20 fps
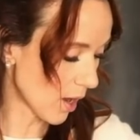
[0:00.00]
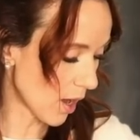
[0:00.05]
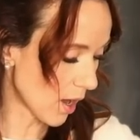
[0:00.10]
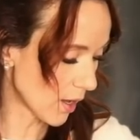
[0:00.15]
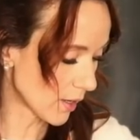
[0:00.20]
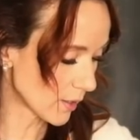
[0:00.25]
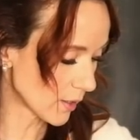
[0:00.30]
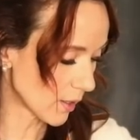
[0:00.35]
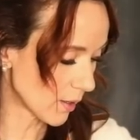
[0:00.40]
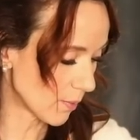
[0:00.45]

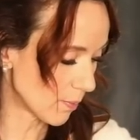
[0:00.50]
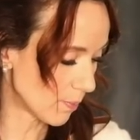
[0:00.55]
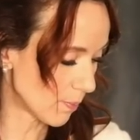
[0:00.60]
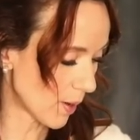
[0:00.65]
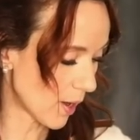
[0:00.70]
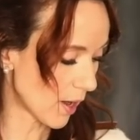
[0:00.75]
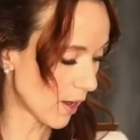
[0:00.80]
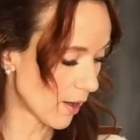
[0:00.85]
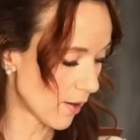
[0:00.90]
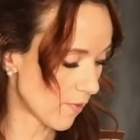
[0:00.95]
not
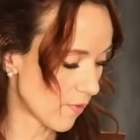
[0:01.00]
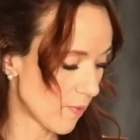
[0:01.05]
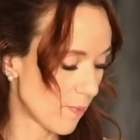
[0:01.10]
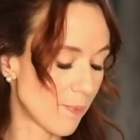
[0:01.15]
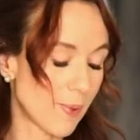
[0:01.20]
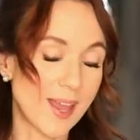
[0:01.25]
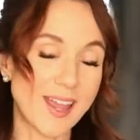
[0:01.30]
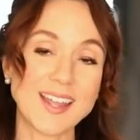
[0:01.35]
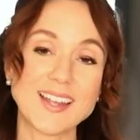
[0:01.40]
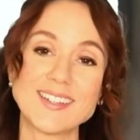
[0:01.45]
above
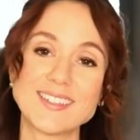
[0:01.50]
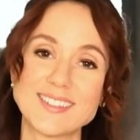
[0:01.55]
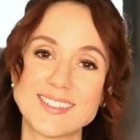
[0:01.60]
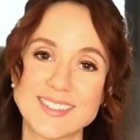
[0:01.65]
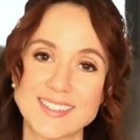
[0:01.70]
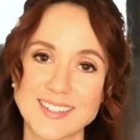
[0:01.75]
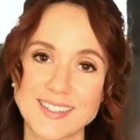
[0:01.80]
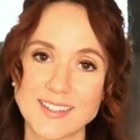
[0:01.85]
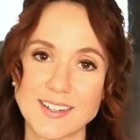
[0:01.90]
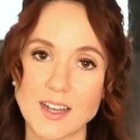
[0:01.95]

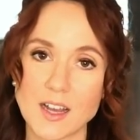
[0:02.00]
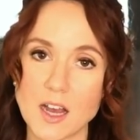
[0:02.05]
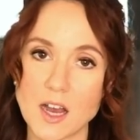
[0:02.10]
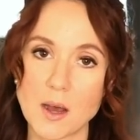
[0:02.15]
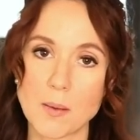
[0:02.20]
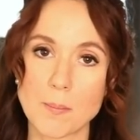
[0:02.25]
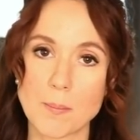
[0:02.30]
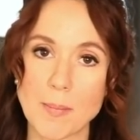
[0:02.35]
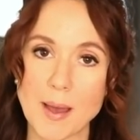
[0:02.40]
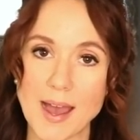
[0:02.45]
painting
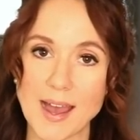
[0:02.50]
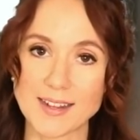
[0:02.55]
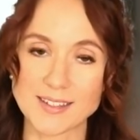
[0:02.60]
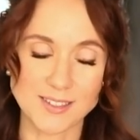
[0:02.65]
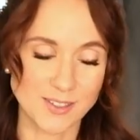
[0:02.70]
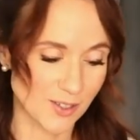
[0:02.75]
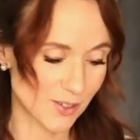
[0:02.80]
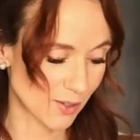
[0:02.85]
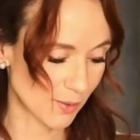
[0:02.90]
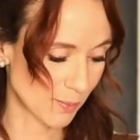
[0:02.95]
a
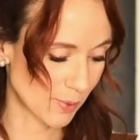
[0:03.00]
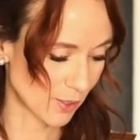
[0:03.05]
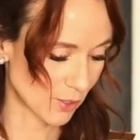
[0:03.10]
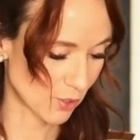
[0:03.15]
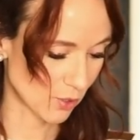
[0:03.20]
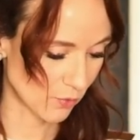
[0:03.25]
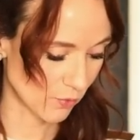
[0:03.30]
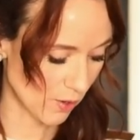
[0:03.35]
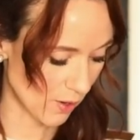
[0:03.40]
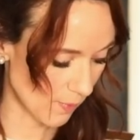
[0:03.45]
mat on a
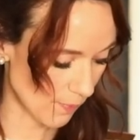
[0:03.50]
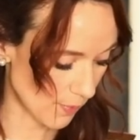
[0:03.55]
picture frame.